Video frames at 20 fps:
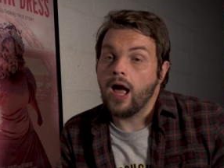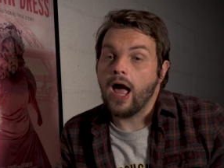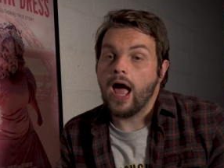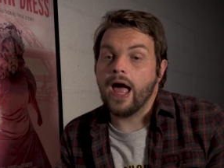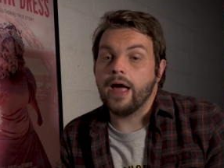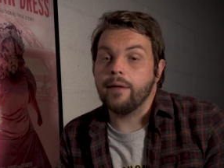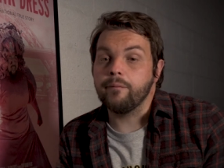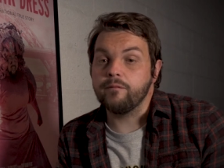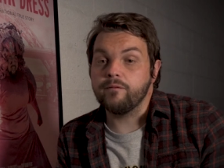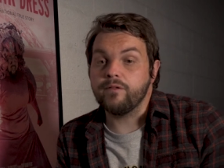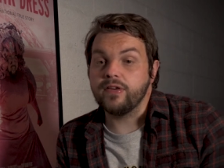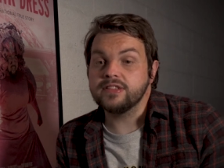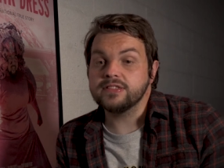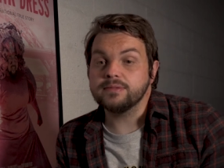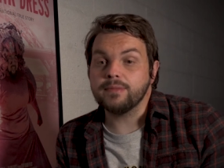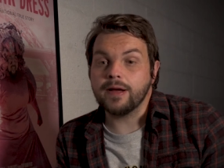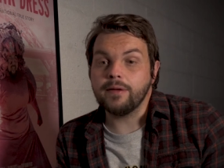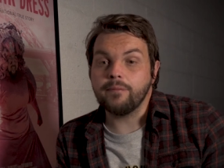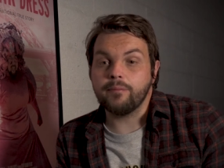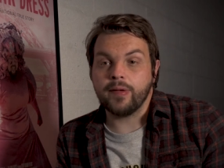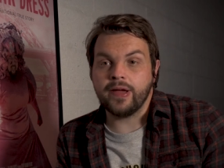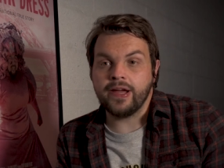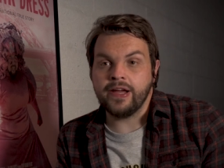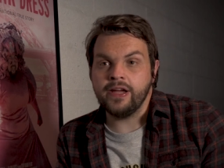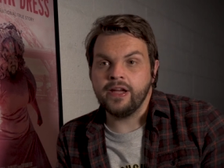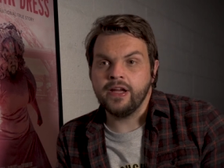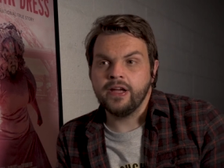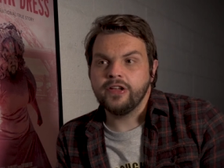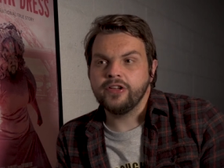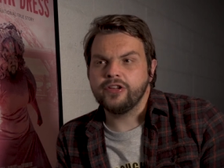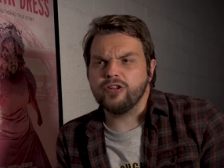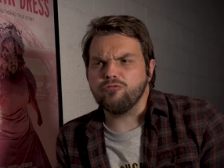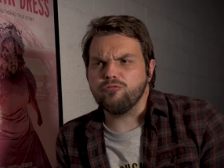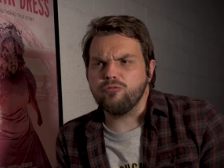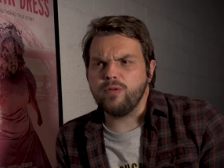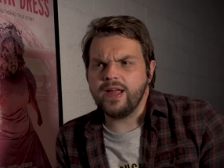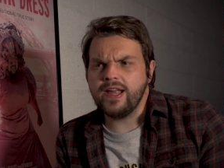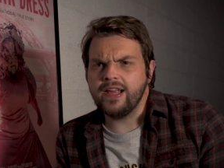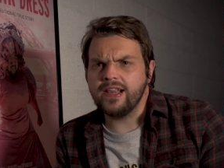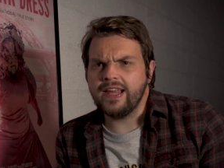This might be to
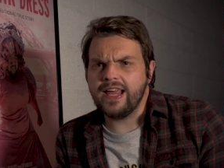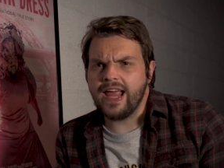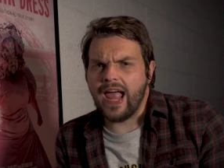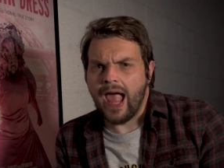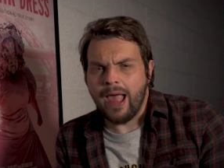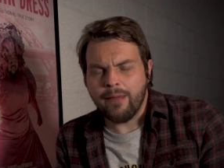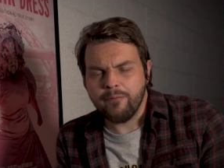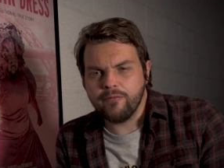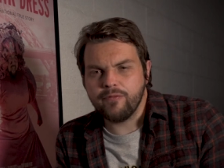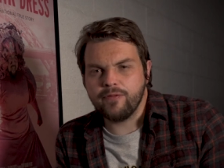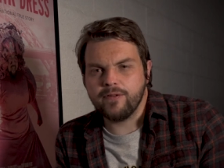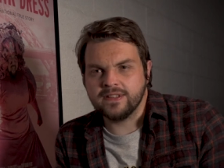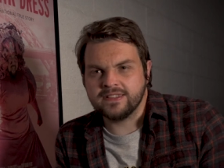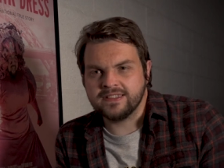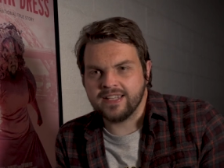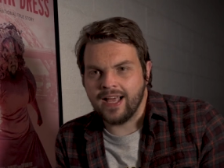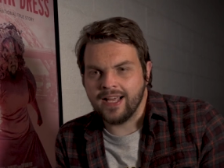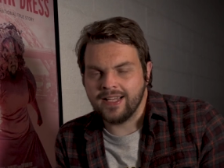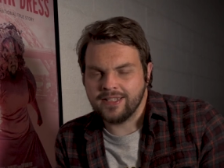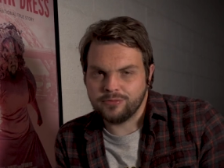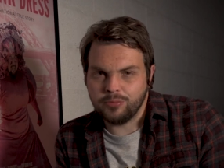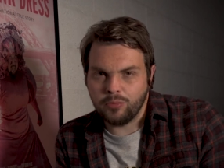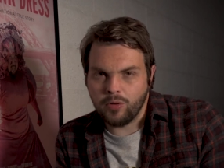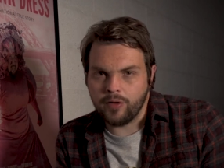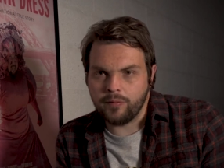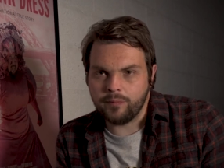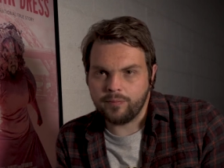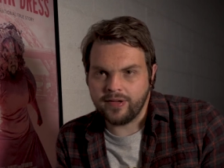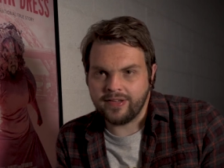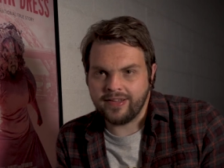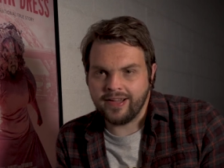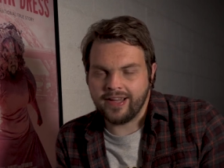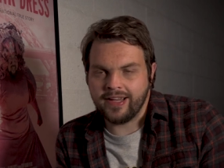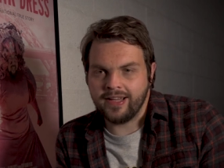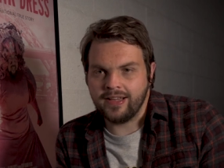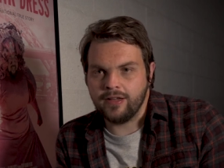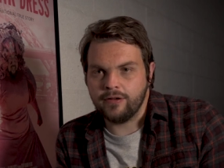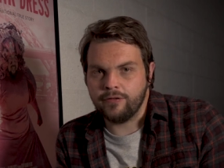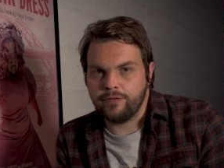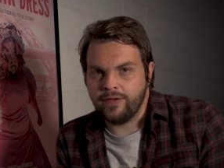really emphasize one
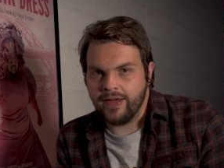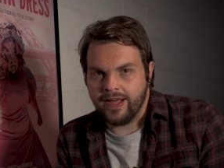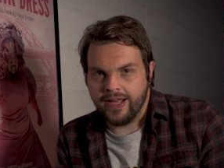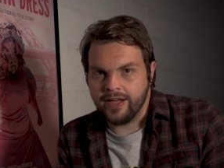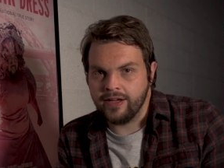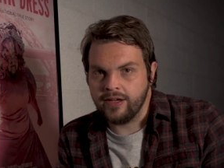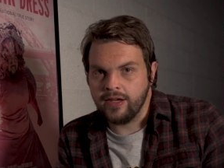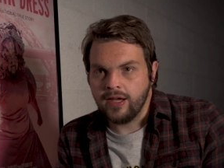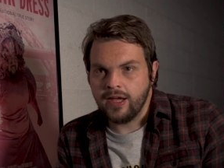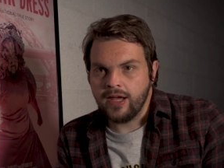particular thing.